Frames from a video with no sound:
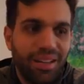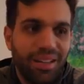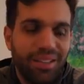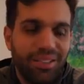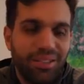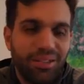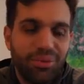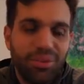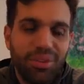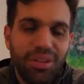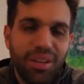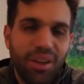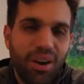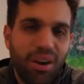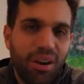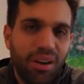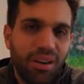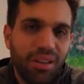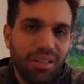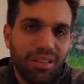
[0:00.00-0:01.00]
it's really
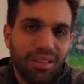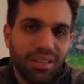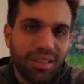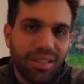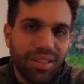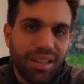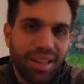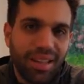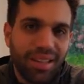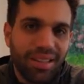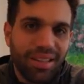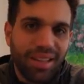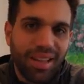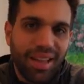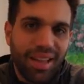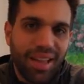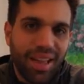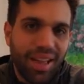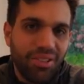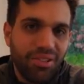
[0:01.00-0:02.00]
hard. Like I
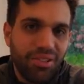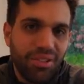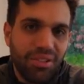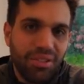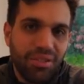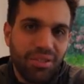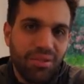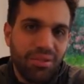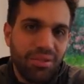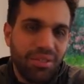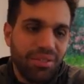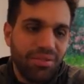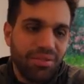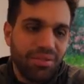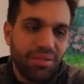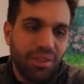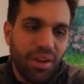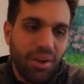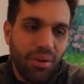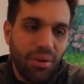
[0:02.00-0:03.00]
actually don't
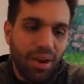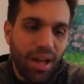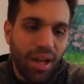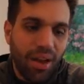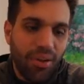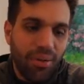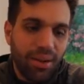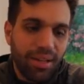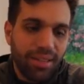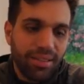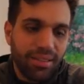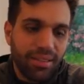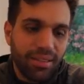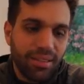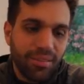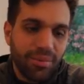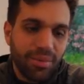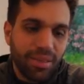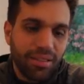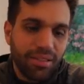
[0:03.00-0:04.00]
even know how I
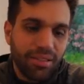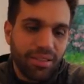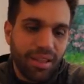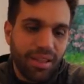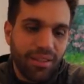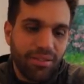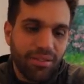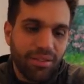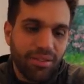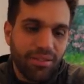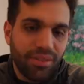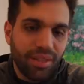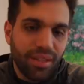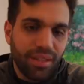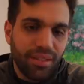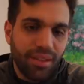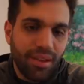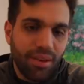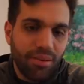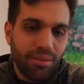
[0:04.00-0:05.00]
did it myself. If
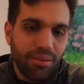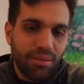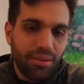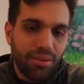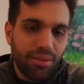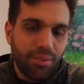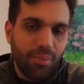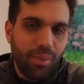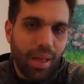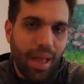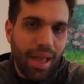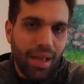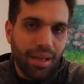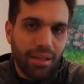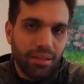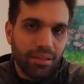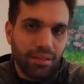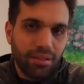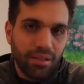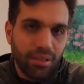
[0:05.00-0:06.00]
I now look
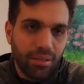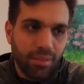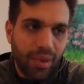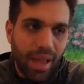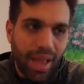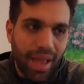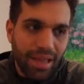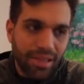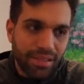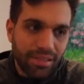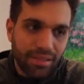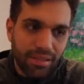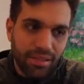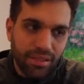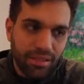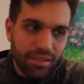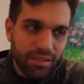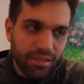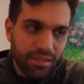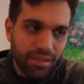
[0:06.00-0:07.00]
back onto the past
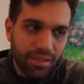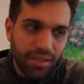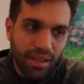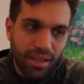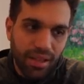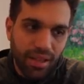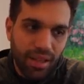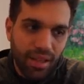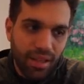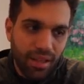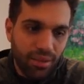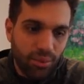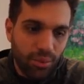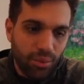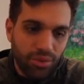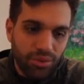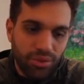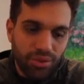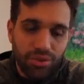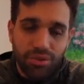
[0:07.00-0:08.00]
years, it
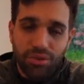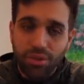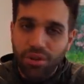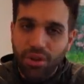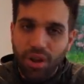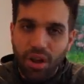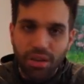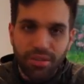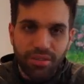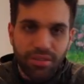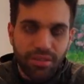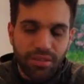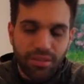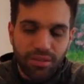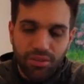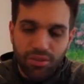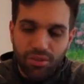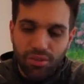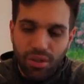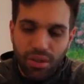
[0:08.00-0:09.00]
was just a
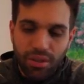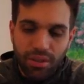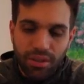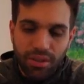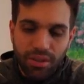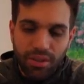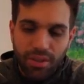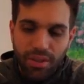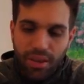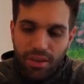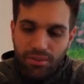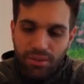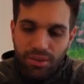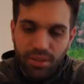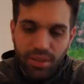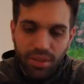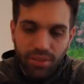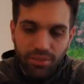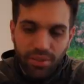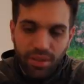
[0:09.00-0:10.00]
constant struggle,
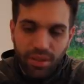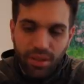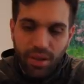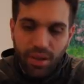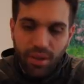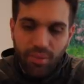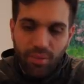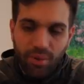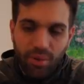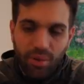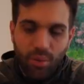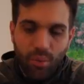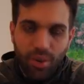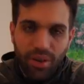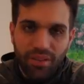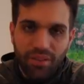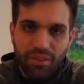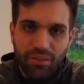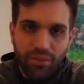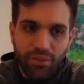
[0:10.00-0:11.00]
never giving up,
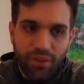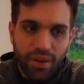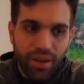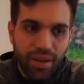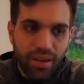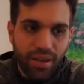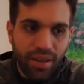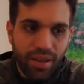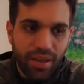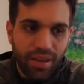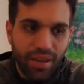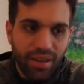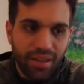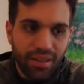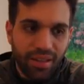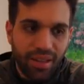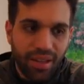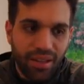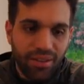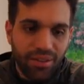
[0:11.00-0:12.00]
always fighting
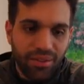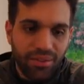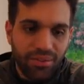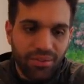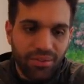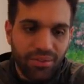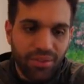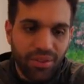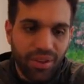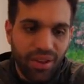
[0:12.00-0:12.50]
and kind of